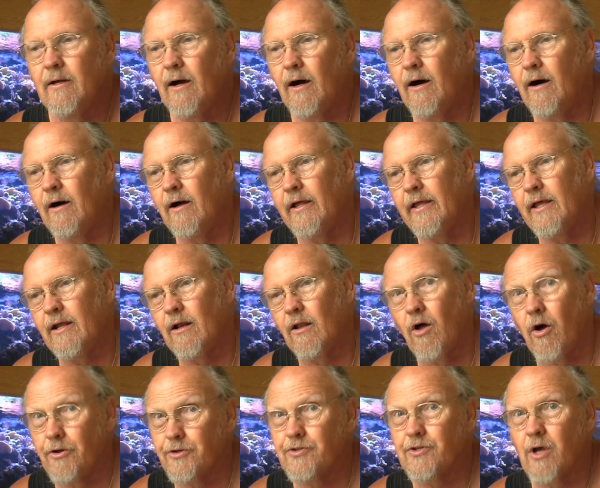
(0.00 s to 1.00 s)
Uh, it'll
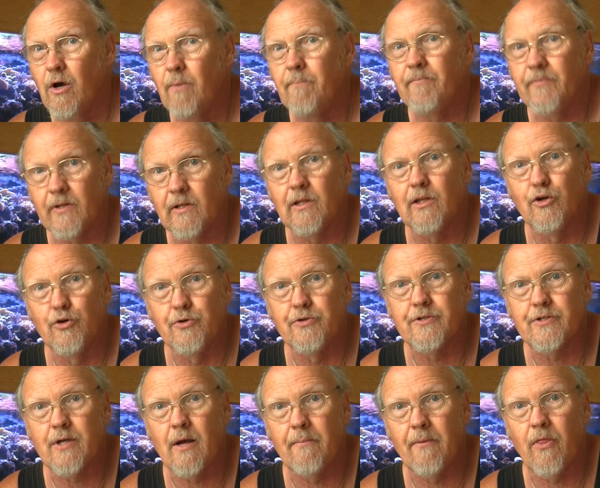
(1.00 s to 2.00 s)
also lose
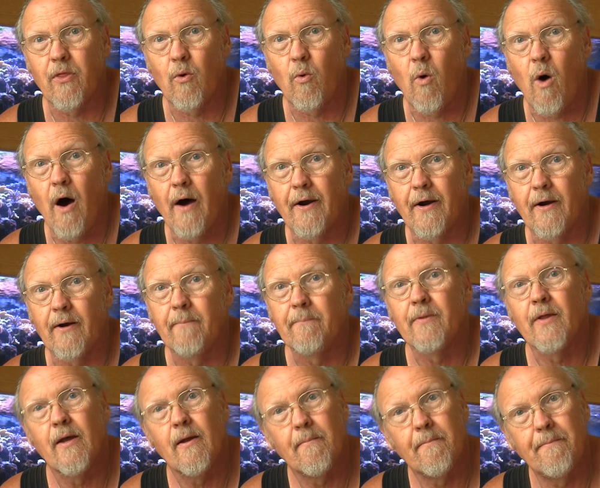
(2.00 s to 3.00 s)
some of the water,
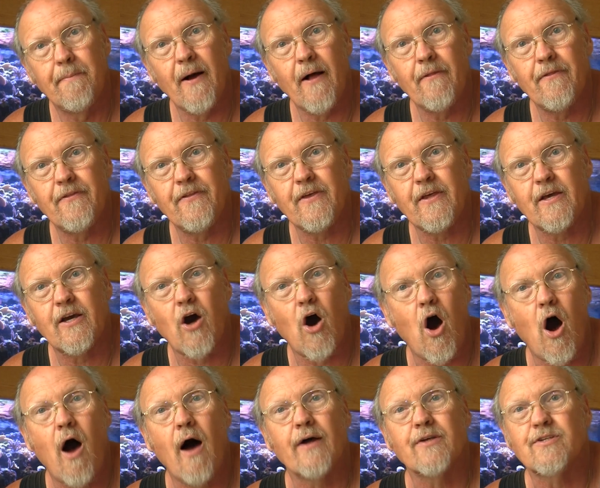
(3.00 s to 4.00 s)
but the
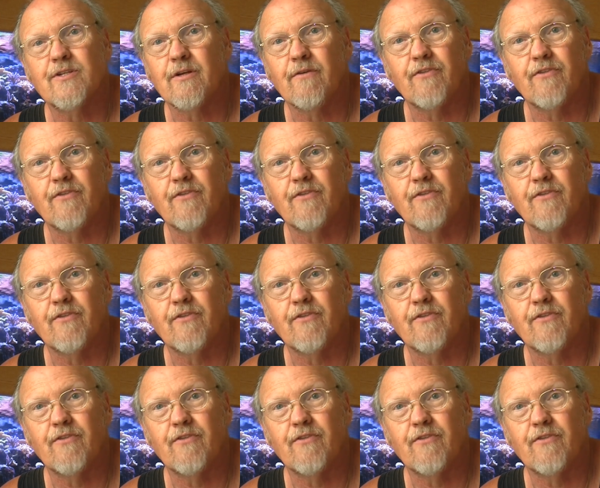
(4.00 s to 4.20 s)
cost